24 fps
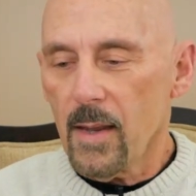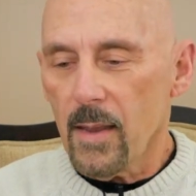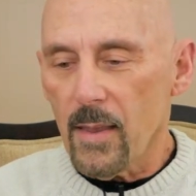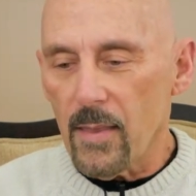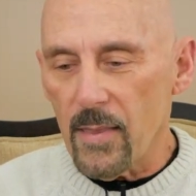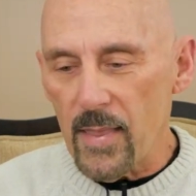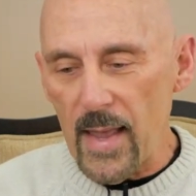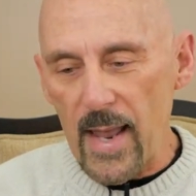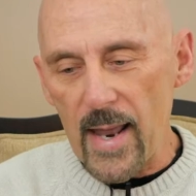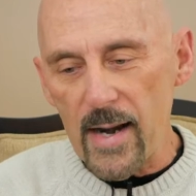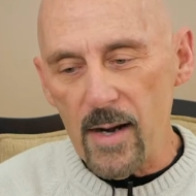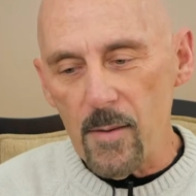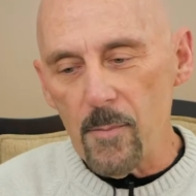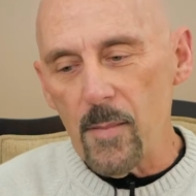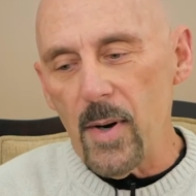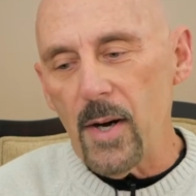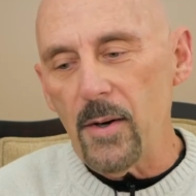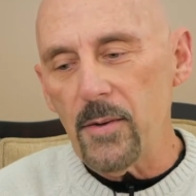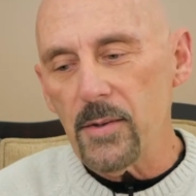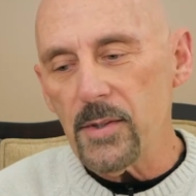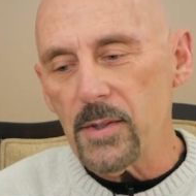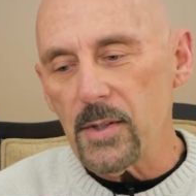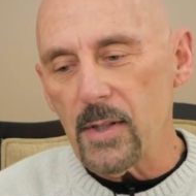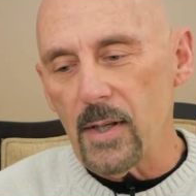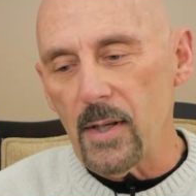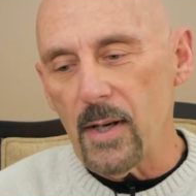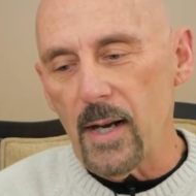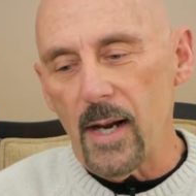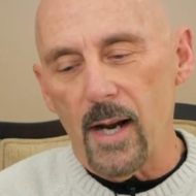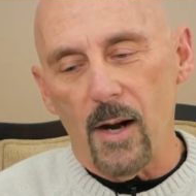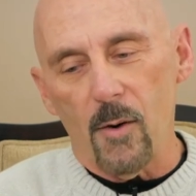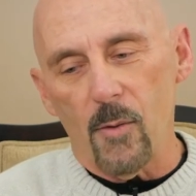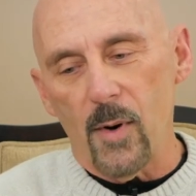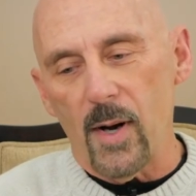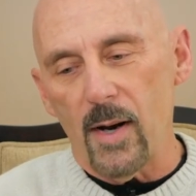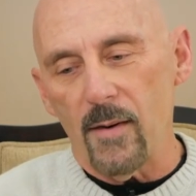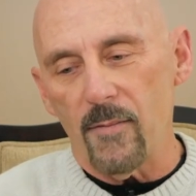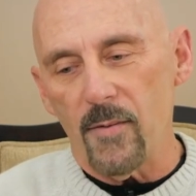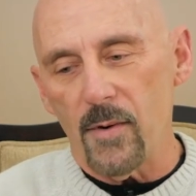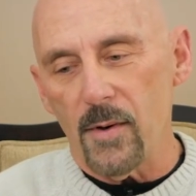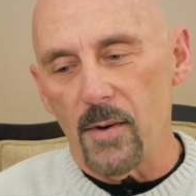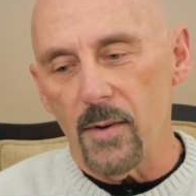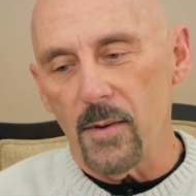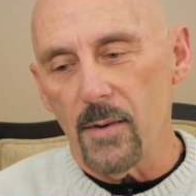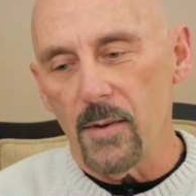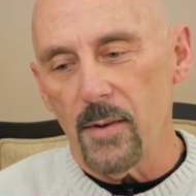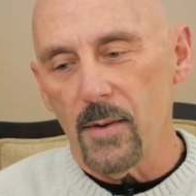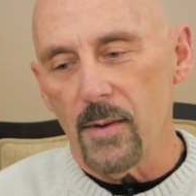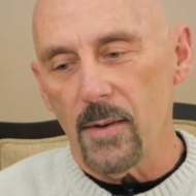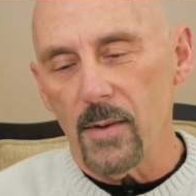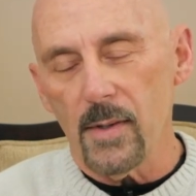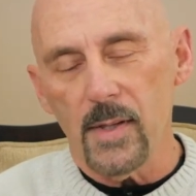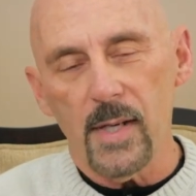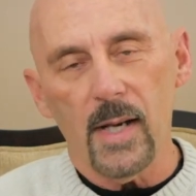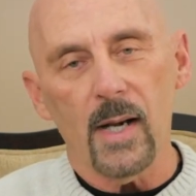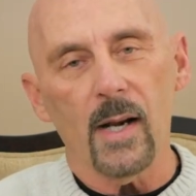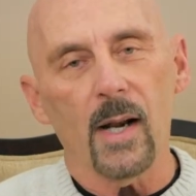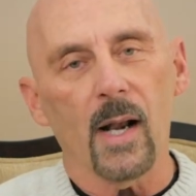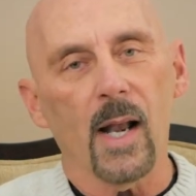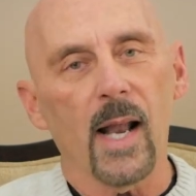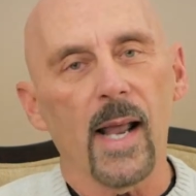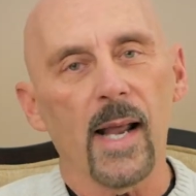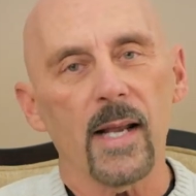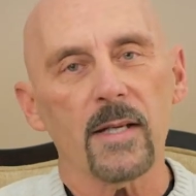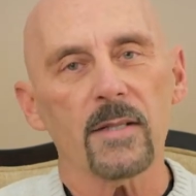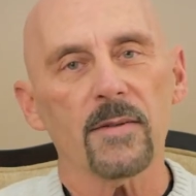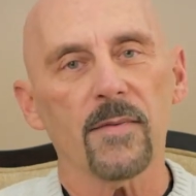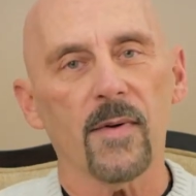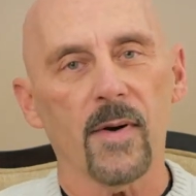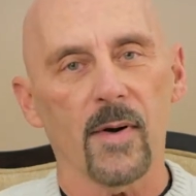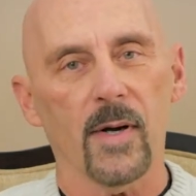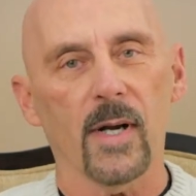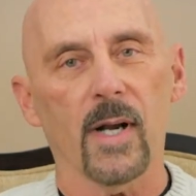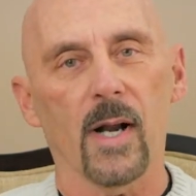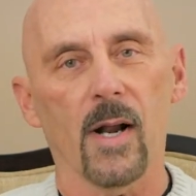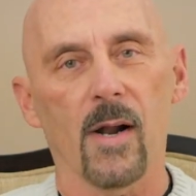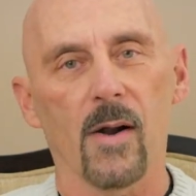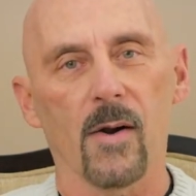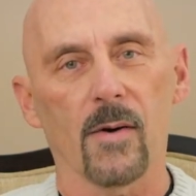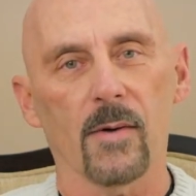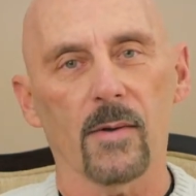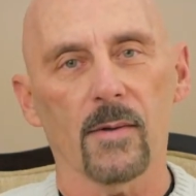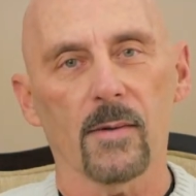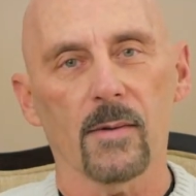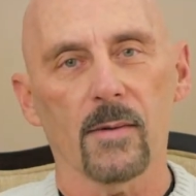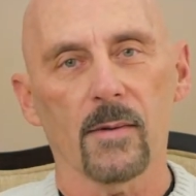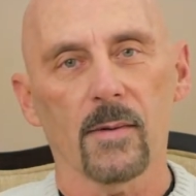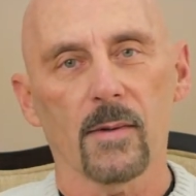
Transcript: That emotion, however, didn't last very long.